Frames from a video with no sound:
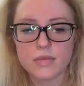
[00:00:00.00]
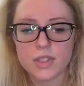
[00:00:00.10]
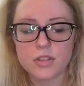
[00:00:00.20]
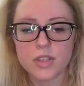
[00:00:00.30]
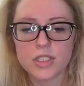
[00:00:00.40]

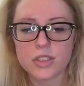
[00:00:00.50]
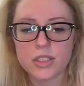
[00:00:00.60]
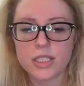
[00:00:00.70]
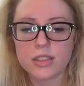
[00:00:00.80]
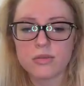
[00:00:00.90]
So I
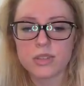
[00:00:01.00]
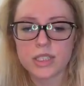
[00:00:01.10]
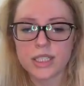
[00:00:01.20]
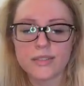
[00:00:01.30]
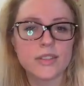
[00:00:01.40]
started like
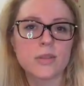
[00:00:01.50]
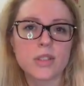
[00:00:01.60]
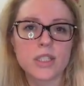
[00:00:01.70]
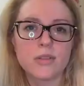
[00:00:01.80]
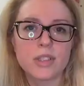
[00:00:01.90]
really heavily
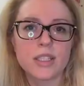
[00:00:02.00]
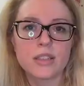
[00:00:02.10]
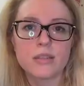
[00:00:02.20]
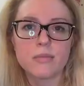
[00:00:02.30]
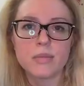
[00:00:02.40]
working with
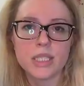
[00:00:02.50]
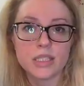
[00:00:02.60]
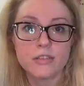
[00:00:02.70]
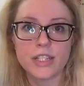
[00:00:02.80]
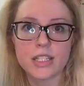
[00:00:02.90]
my
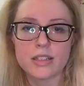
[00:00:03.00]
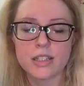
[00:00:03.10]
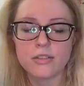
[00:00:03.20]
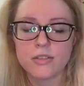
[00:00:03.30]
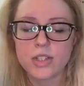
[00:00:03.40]
divine
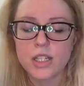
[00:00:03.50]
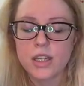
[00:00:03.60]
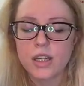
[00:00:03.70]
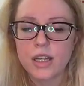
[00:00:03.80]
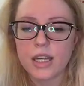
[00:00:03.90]
self,
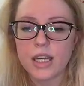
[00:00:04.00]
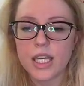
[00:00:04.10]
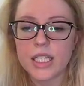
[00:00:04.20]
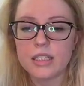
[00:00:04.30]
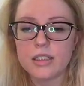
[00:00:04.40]

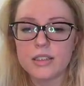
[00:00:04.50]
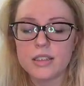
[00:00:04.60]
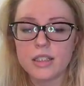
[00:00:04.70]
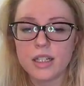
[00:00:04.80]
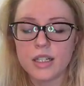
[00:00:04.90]
and
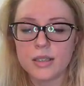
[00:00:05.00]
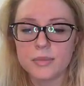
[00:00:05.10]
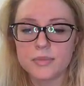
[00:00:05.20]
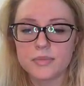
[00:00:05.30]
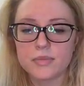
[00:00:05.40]

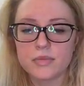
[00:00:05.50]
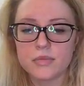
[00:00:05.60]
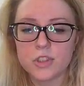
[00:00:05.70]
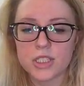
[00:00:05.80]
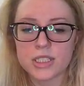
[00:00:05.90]

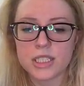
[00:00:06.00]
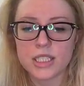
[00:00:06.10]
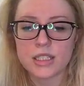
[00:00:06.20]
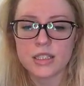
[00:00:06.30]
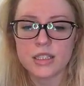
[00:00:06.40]
just
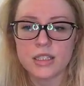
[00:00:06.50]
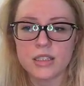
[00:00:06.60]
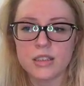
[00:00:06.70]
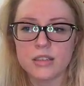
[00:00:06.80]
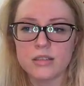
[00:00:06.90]
like the
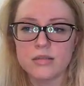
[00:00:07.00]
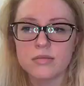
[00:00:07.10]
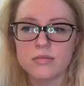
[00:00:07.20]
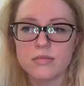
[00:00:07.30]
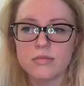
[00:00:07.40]

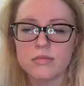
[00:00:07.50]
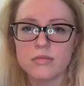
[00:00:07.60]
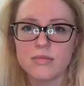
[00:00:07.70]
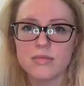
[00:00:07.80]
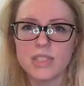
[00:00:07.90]

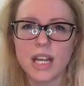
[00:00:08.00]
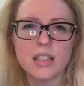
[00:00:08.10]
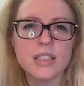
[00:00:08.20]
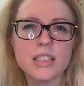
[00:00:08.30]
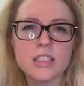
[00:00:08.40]

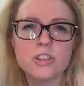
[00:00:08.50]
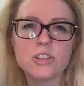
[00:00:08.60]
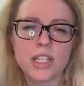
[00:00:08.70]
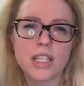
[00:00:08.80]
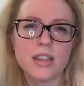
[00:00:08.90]

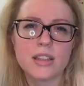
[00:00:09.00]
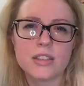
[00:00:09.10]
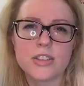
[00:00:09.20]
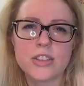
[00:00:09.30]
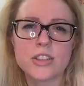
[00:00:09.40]
knowledge and the
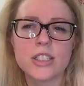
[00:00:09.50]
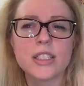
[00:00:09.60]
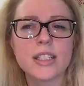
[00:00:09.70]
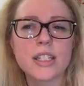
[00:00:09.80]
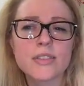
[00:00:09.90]

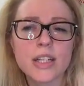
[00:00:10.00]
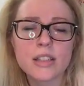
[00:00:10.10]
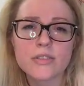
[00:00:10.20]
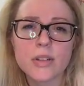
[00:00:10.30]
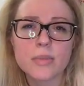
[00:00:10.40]
security that I've
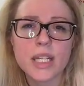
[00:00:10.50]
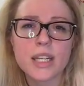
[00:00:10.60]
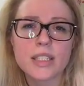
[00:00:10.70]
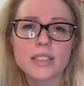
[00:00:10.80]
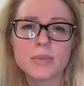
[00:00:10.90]
gotten from
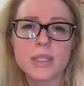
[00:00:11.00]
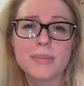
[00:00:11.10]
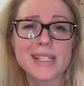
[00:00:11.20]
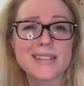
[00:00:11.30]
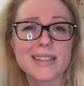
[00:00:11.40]
that has been
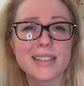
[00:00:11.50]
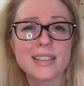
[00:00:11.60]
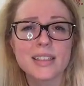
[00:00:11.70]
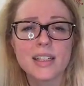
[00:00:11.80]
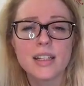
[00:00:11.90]
amazing,